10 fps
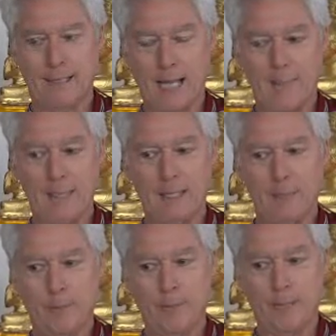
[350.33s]
Tapping
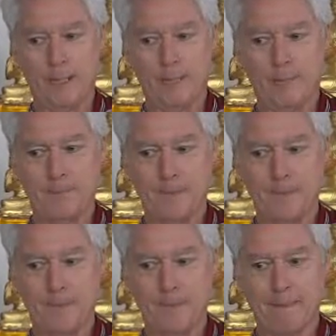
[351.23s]
into the bhavanga.
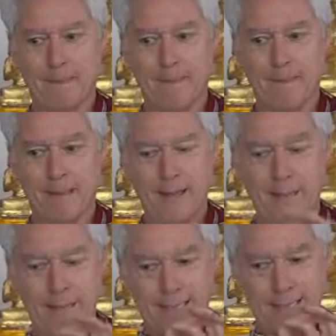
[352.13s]

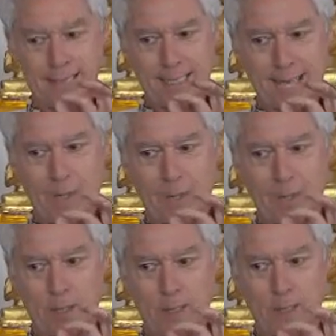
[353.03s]
That
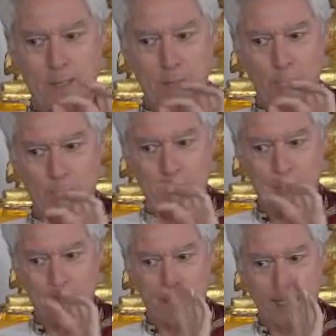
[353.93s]
stem consciousness, which
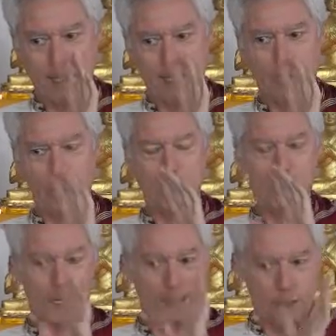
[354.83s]
is not yet
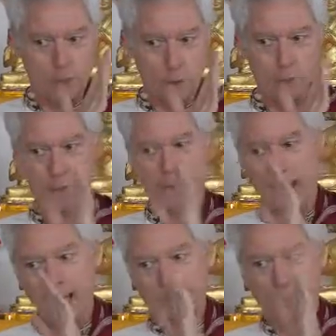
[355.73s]
differentiated as human,
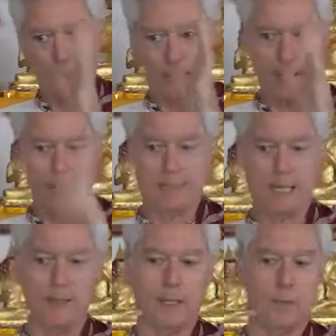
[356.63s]
animal, preta,
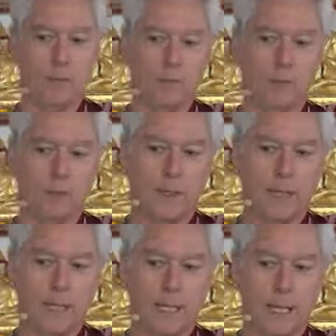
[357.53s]
deva, and so forth.
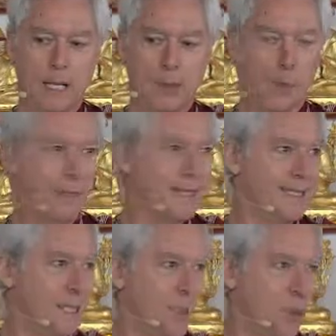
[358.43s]
When we
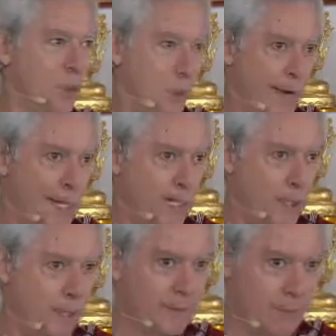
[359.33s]
consider the
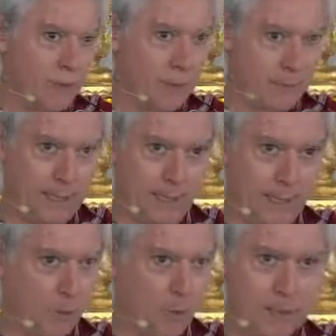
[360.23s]
range of sentient
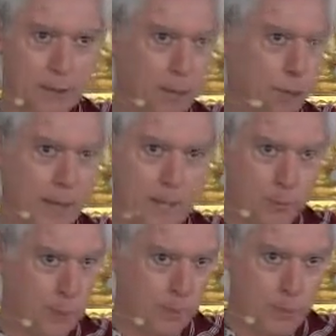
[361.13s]
beings across the whole
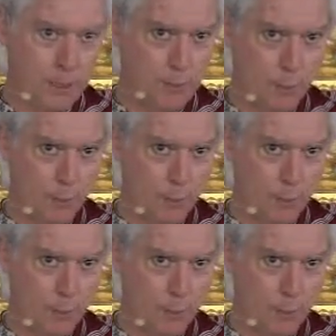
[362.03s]
bandwidth within the